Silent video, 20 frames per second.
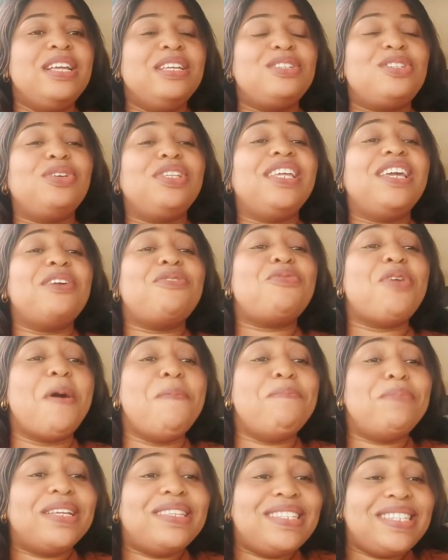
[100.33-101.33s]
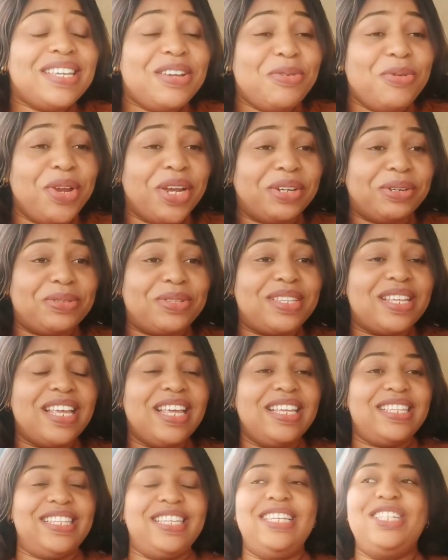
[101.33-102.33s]
So they are raw materials.
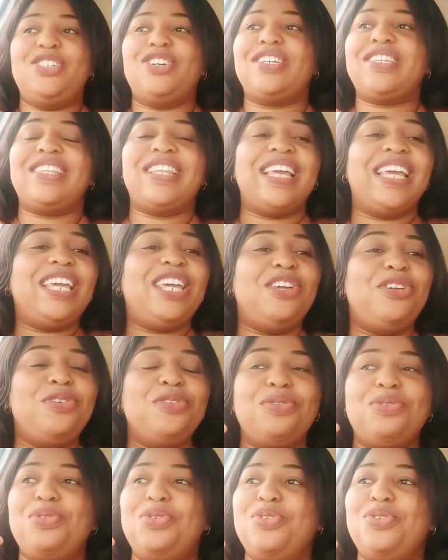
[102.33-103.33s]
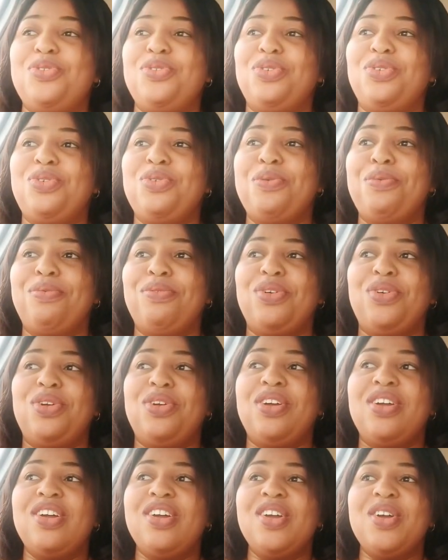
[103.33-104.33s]
See, just like we
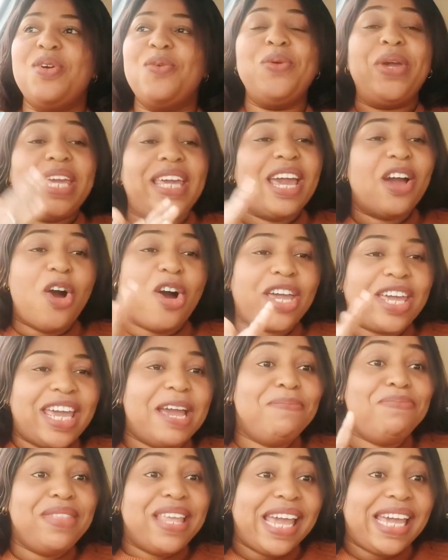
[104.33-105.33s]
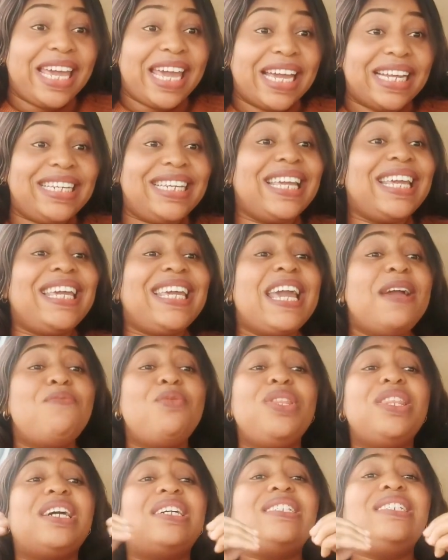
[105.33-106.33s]
all came naked. They came
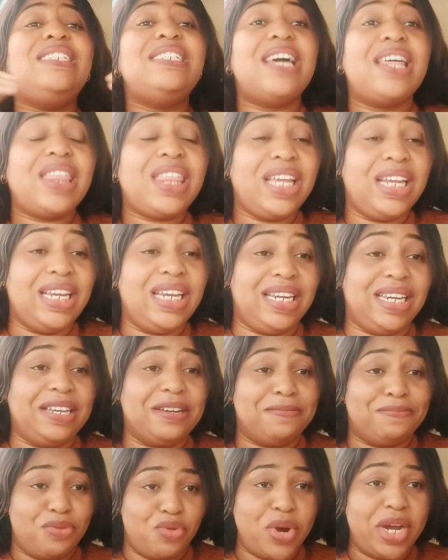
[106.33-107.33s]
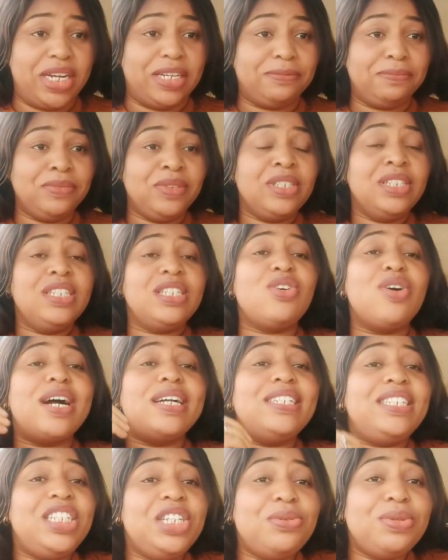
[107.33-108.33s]
without nothing in their brain. So
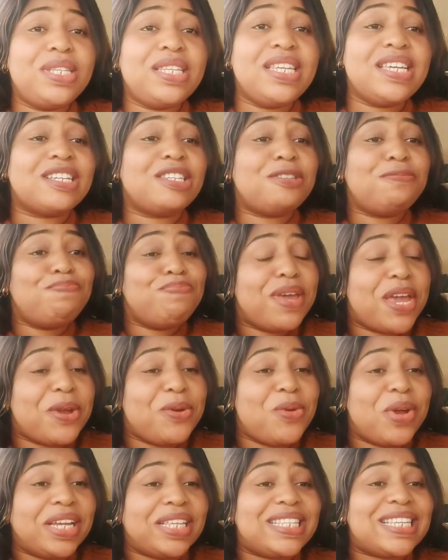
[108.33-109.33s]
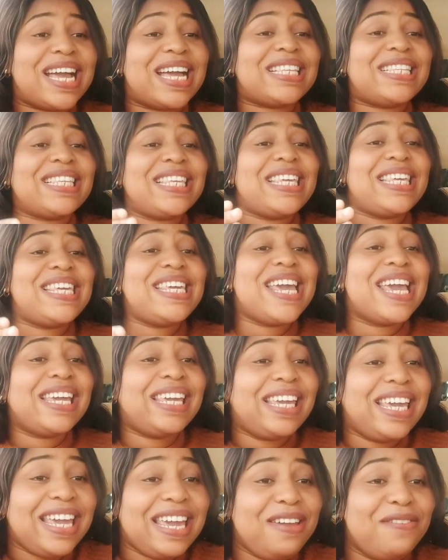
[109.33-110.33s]
our duty as parent, as
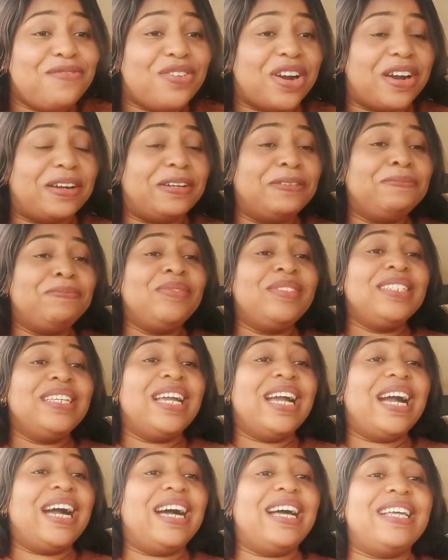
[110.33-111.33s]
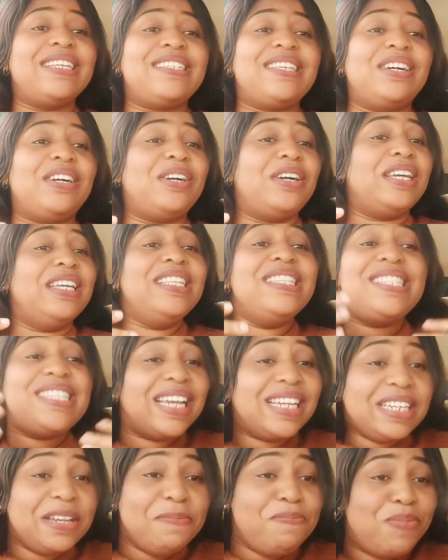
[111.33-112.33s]
caregiver, as an
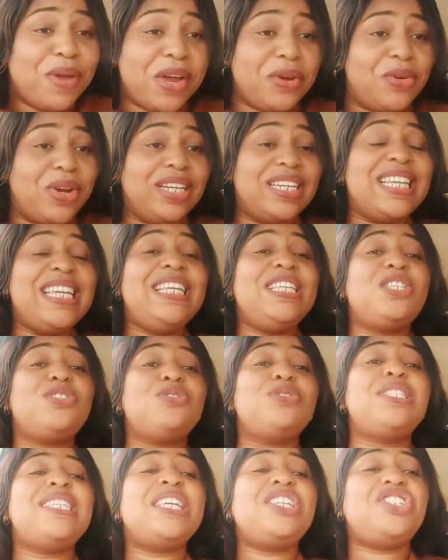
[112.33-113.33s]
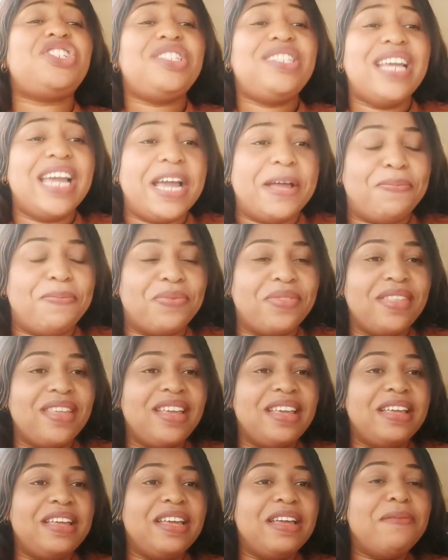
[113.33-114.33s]
intending parent is to teach them
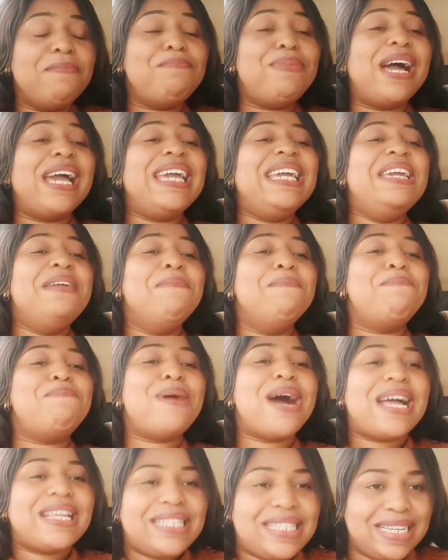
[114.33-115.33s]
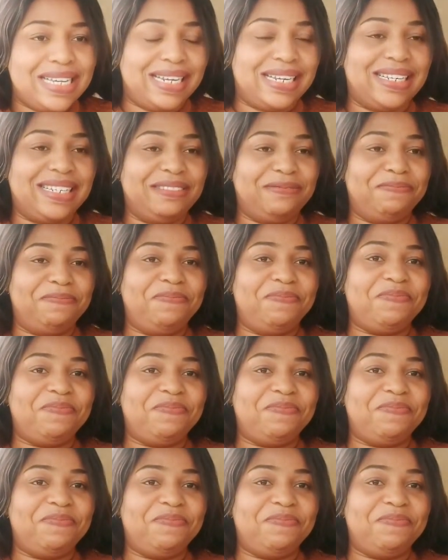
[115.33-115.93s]
by imparting.